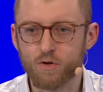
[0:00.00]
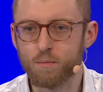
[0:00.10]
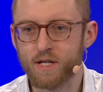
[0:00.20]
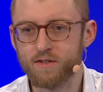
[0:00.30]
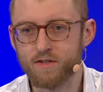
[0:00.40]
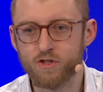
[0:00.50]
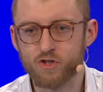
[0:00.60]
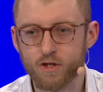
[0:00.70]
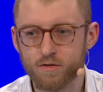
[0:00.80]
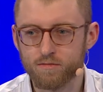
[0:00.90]
complex
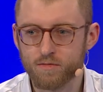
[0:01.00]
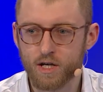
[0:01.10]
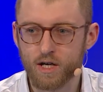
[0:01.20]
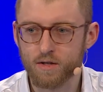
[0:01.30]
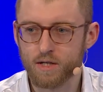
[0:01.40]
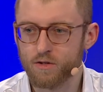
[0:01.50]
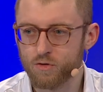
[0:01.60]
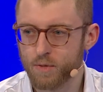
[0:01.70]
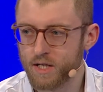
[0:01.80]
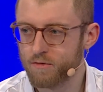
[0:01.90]
decisions, and
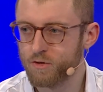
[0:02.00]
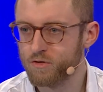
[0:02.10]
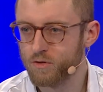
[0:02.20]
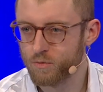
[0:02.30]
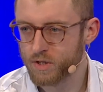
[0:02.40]
humans have also